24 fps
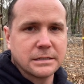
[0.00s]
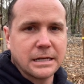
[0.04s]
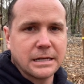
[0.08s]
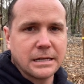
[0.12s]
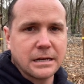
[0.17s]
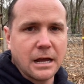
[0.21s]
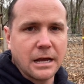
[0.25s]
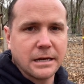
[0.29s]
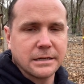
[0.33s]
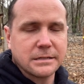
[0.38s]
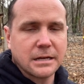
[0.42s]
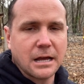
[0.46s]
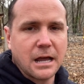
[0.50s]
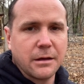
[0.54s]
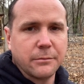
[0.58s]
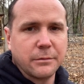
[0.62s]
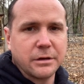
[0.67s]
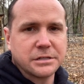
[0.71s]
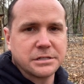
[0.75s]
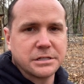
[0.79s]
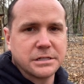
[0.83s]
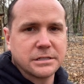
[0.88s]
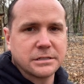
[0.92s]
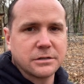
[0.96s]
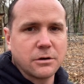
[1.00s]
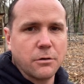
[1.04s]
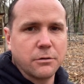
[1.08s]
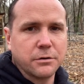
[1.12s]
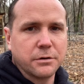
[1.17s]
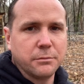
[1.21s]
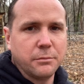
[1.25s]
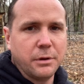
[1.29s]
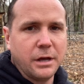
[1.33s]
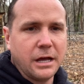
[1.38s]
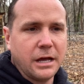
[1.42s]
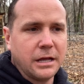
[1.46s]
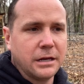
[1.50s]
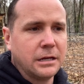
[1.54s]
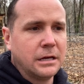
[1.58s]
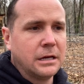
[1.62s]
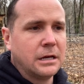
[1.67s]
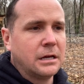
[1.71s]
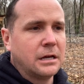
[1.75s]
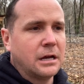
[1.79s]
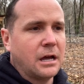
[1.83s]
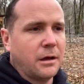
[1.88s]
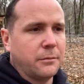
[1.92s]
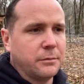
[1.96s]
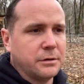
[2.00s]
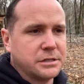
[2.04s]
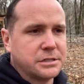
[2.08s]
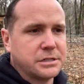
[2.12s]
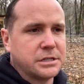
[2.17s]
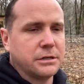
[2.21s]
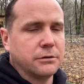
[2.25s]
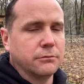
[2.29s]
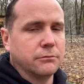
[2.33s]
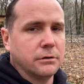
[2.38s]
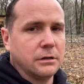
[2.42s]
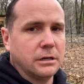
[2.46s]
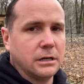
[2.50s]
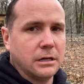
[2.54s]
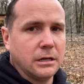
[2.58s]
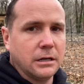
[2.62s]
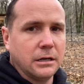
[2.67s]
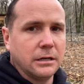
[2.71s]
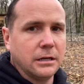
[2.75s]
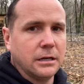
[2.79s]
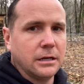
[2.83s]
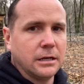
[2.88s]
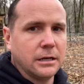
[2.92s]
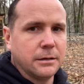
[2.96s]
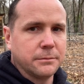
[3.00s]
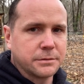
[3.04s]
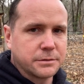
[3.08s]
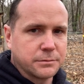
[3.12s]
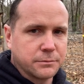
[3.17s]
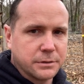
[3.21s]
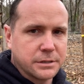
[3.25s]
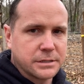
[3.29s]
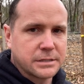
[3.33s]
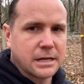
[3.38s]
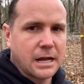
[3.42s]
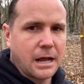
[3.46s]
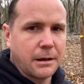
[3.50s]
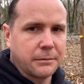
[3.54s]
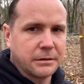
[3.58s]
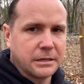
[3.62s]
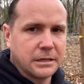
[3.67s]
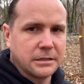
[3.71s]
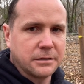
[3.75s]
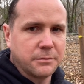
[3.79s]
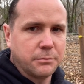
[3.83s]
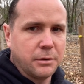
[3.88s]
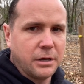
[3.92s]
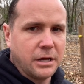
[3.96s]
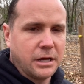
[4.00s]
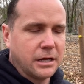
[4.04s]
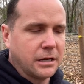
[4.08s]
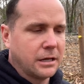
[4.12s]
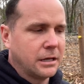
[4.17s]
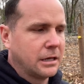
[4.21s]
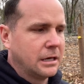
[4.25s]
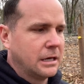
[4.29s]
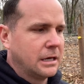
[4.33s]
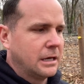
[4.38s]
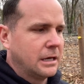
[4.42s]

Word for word: At nighttime, as she's going to bed, I mean, she really limps when it's time to get to bed.